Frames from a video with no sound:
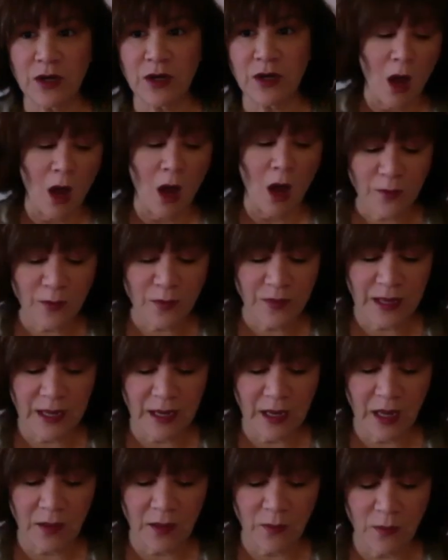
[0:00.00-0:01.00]
Another
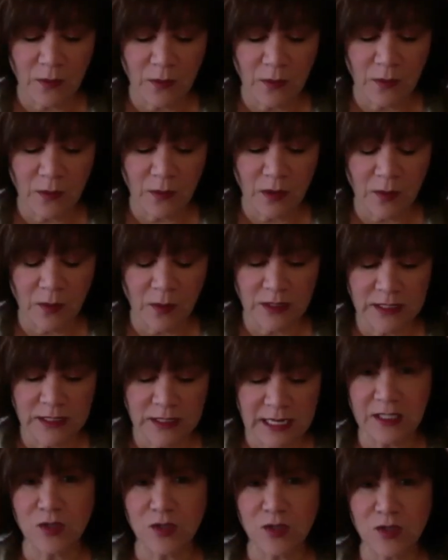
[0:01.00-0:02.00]
thing I would
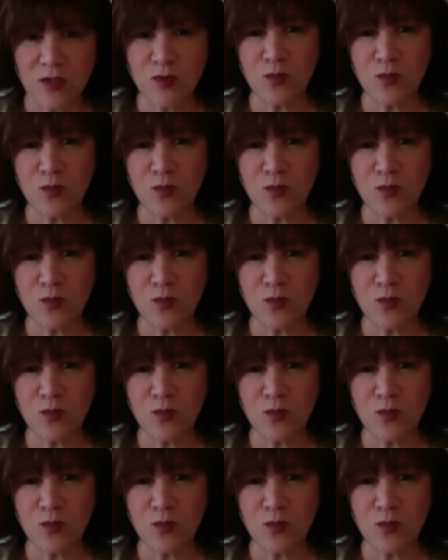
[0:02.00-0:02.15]
say that's